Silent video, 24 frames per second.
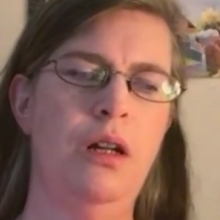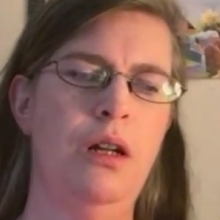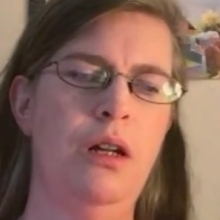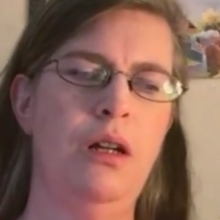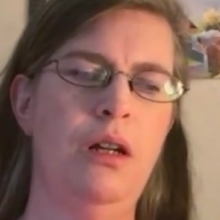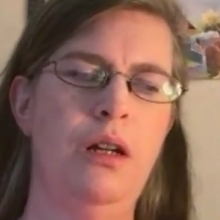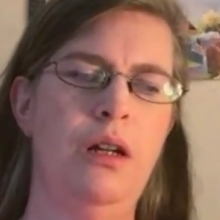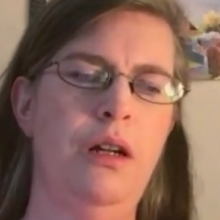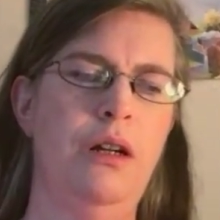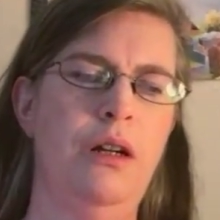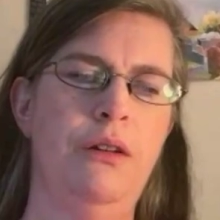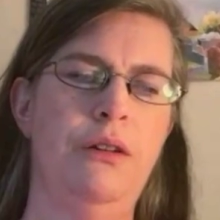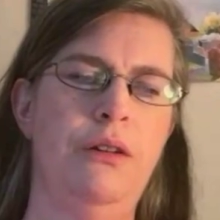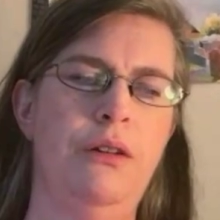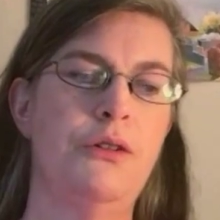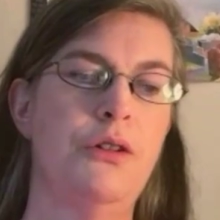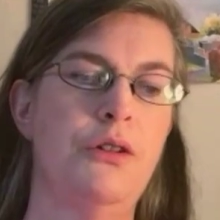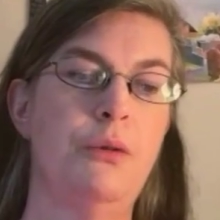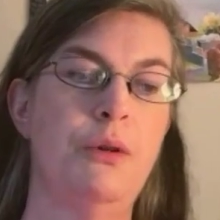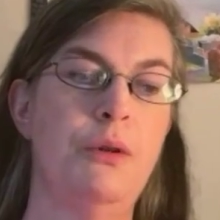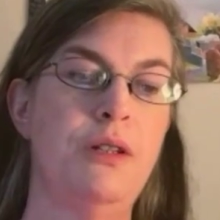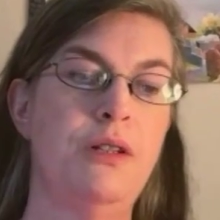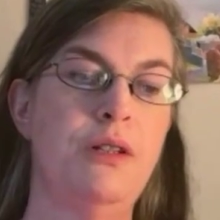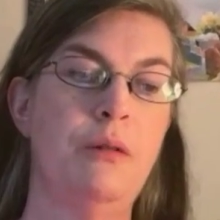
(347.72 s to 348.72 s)
there's
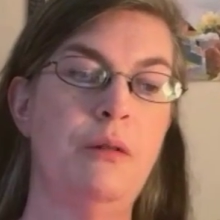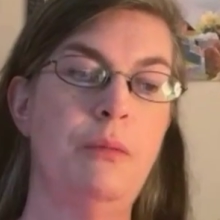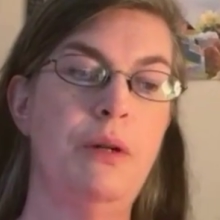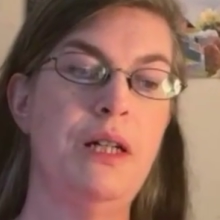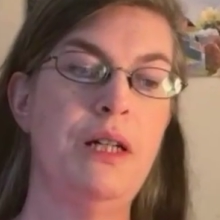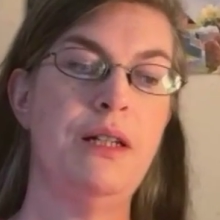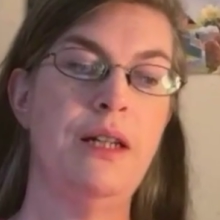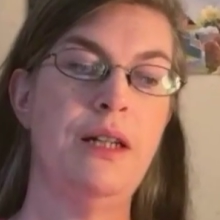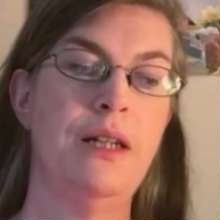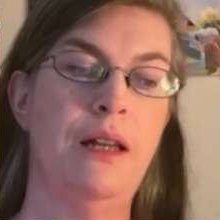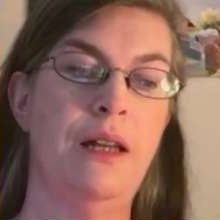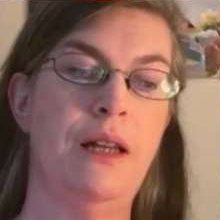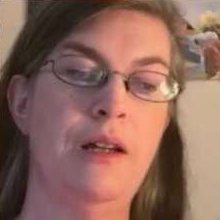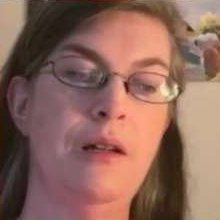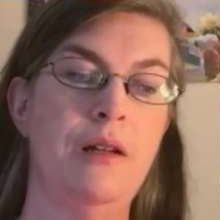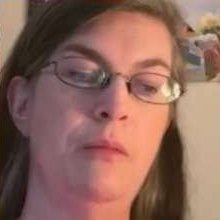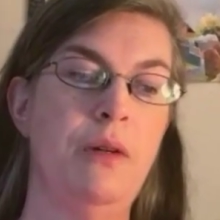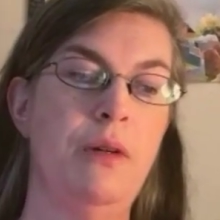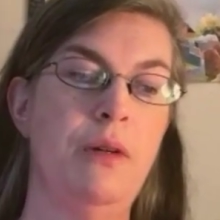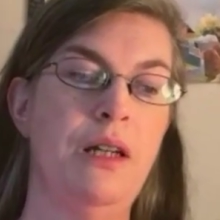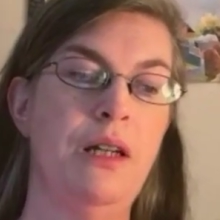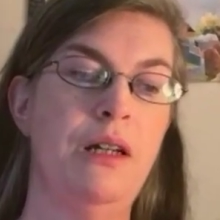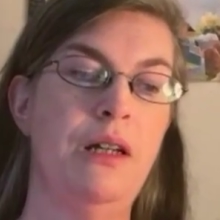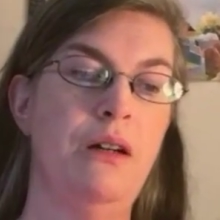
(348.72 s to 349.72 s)
always somebody telling
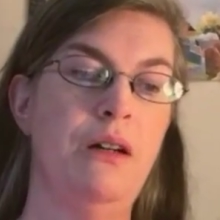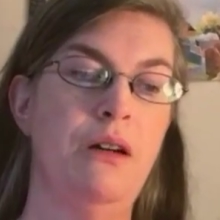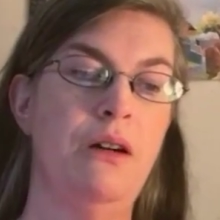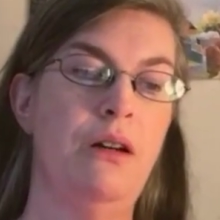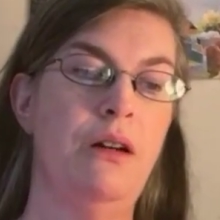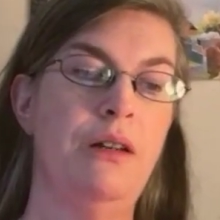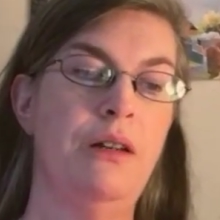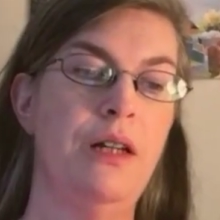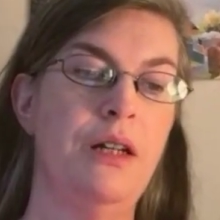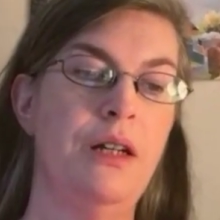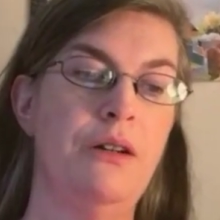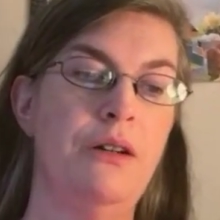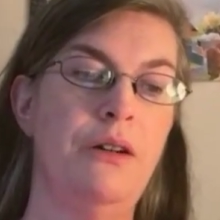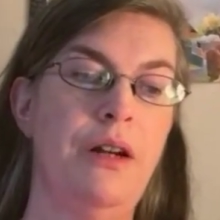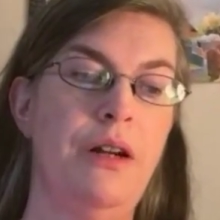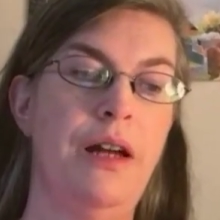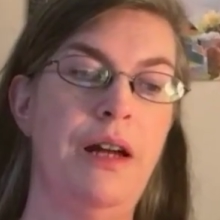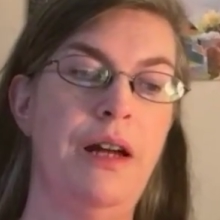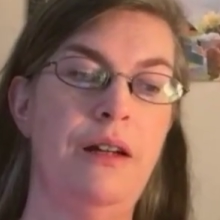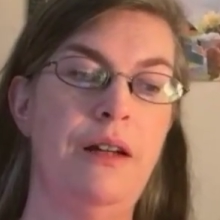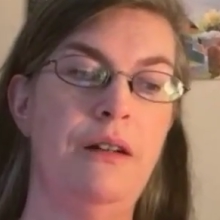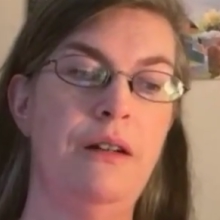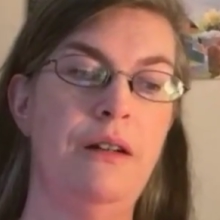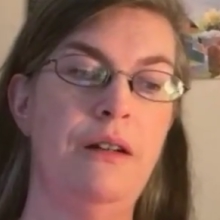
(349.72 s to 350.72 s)
me on the
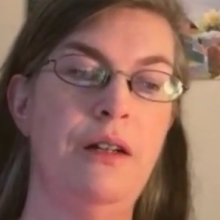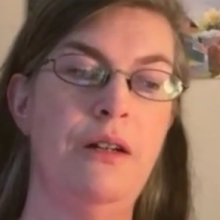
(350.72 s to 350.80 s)
internet,